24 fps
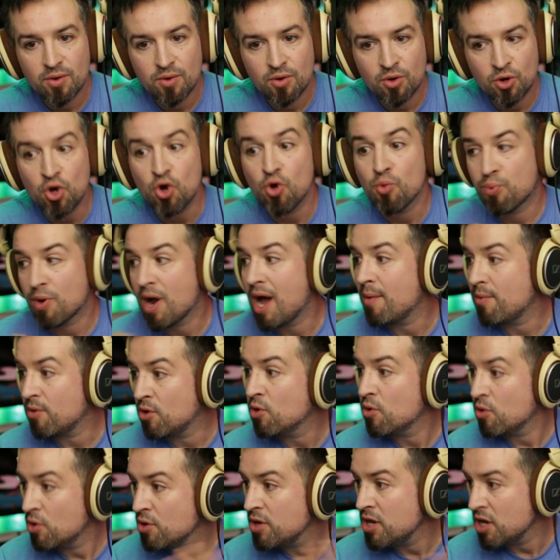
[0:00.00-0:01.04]
who probably,
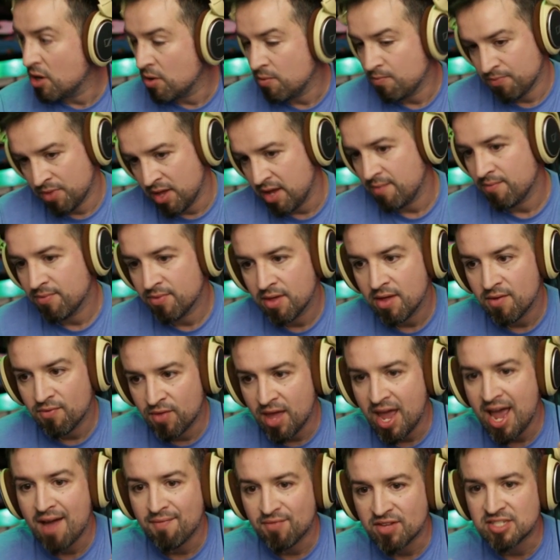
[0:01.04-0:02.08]
who, who, you know, they, they,
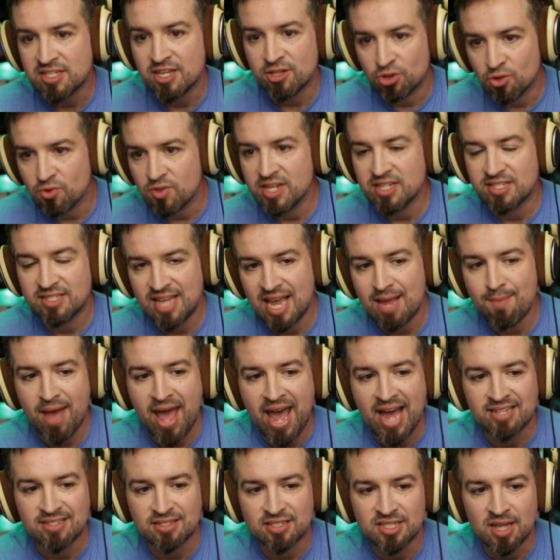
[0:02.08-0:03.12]
they have to sit through these same
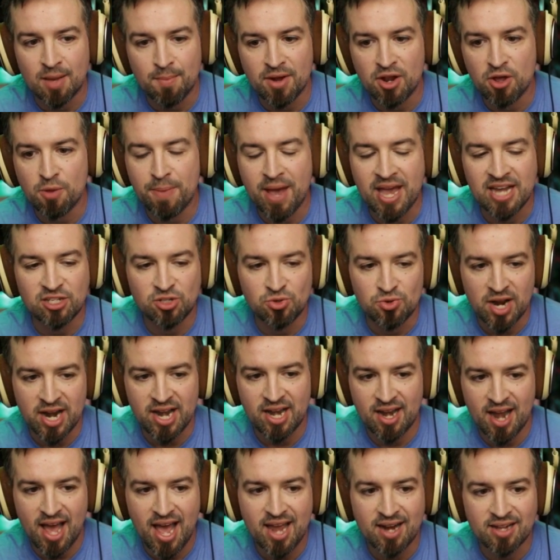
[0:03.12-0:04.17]
ads as somebody who paid two
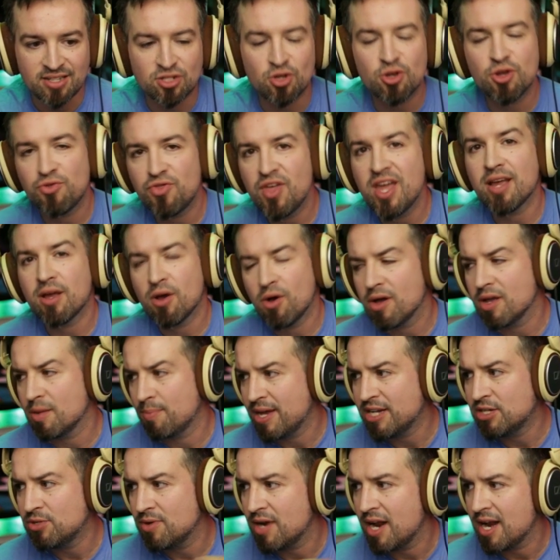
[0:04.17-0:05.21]
ninety-nine. So you think, oh, you
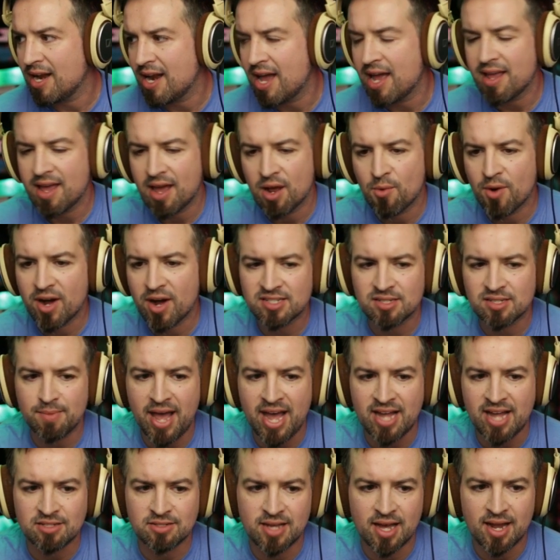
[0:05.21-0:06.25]
pay two ninety-nine, yeah, you watch some
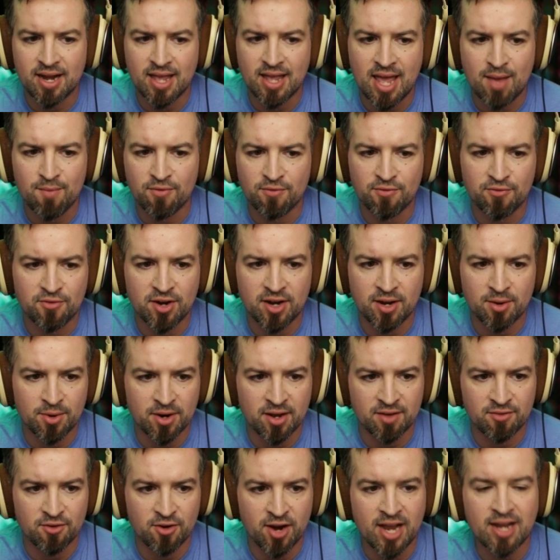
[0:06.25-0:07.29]
ads, you got a game for free or
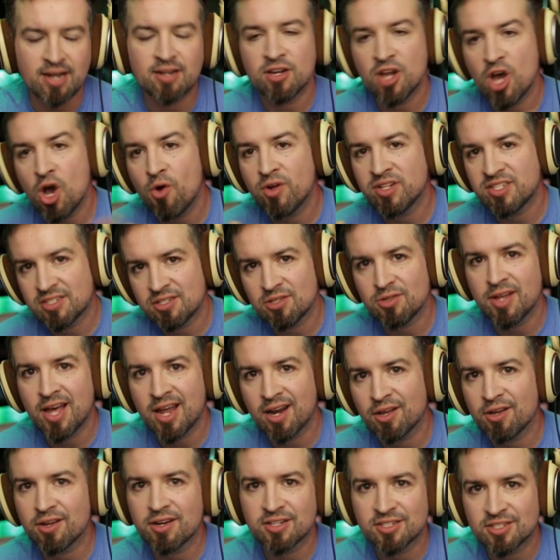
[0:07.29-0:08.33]
whatever, right? No, it's still not
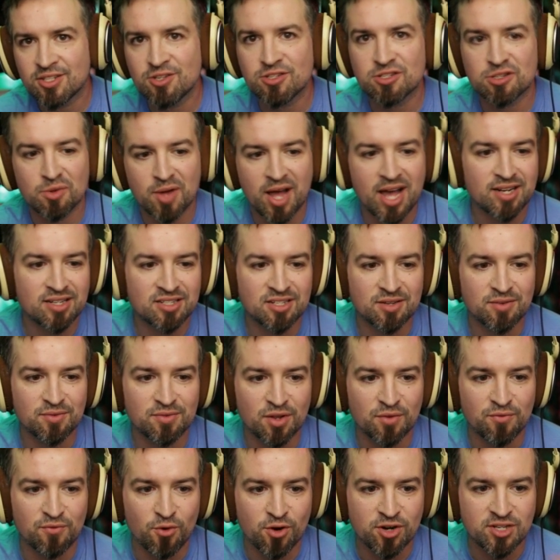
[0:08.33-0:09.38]
a good excuse to act, to,
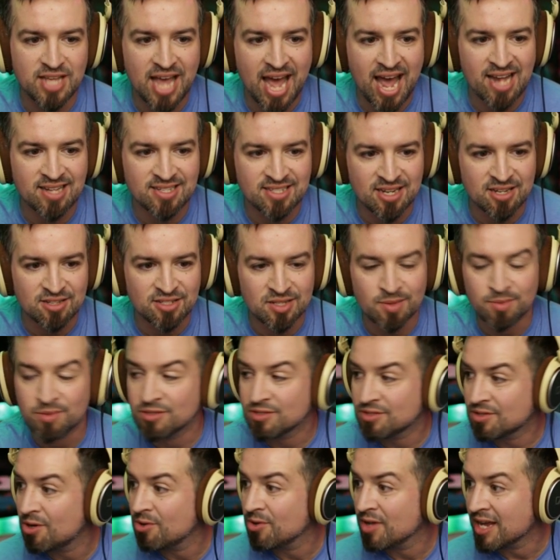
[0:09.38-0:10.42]
to force ads down
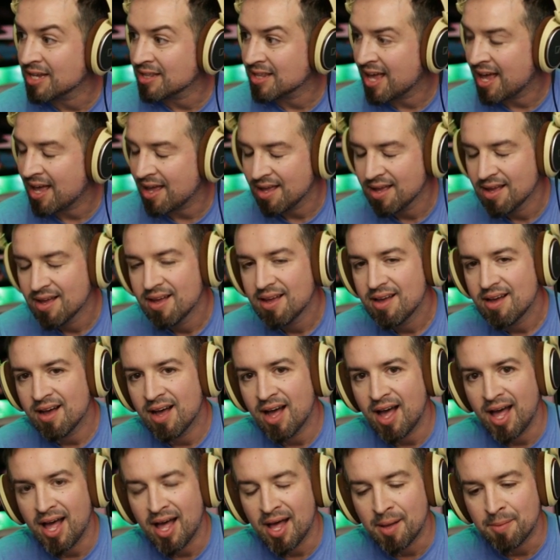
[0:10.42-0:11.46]
someone's throat like that.
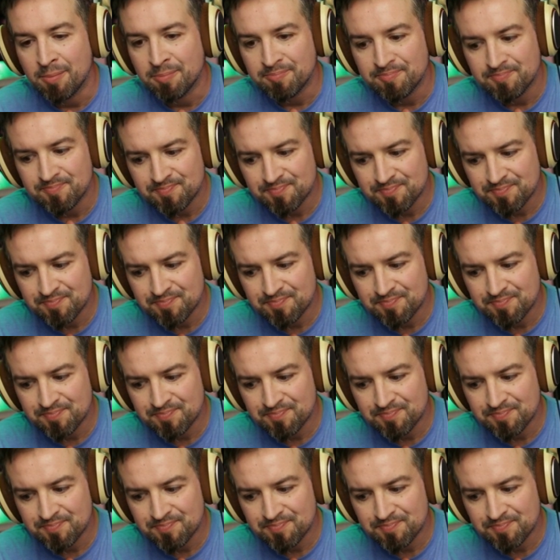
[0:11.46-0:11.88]
Um,